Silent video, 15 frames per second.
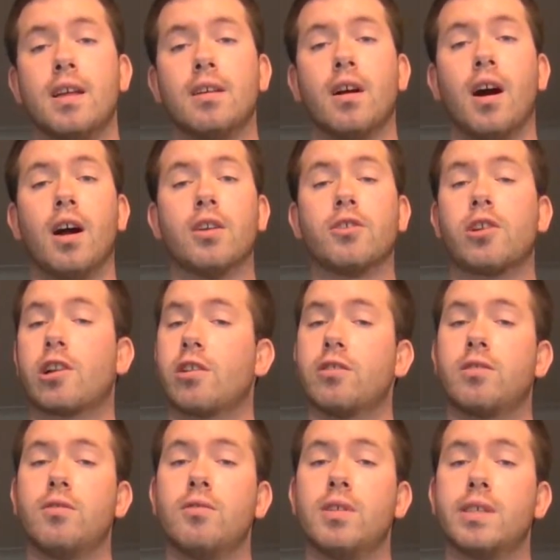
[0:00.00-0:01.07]
You should
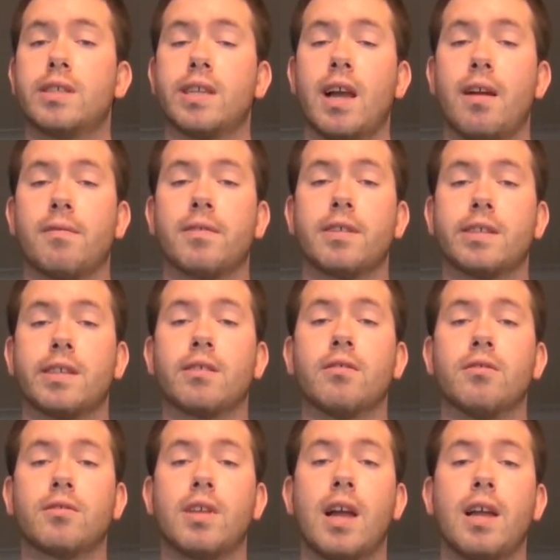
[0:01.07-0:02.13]
do this every single
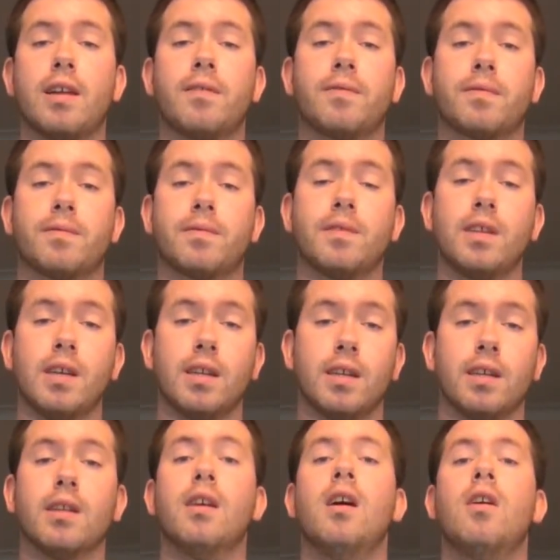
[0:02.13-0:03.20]
day if needed,
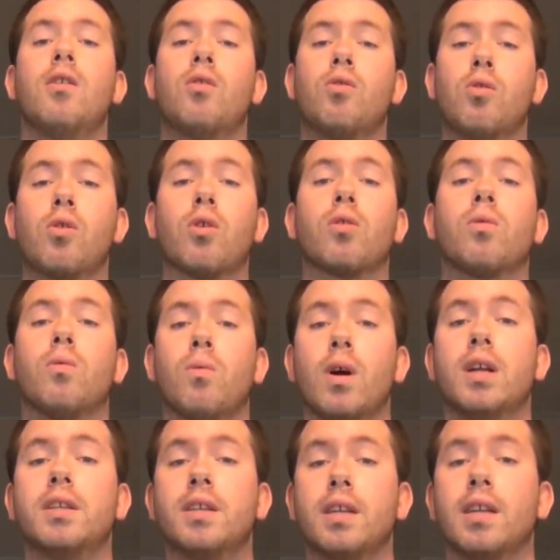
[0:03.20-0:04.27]
or
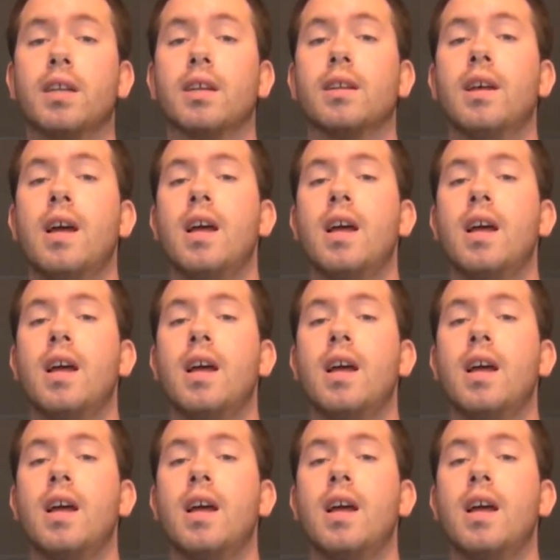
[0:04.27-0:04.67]
when needed.